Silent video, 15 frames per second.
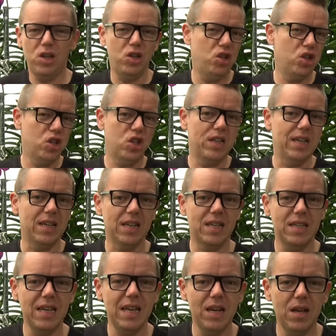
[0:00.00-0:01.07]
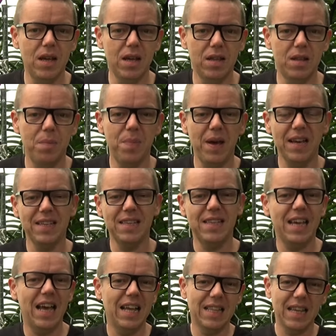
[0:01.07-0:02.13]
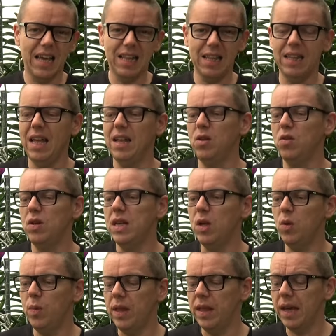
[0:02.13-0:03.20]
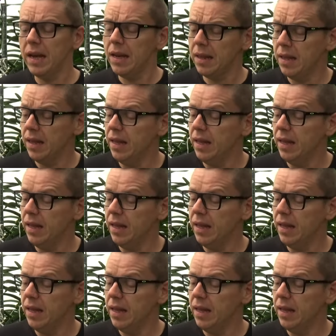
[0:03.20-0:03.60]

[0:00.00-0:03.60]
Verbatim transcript: You just didn't see the, the pest yet, and then you deal with it.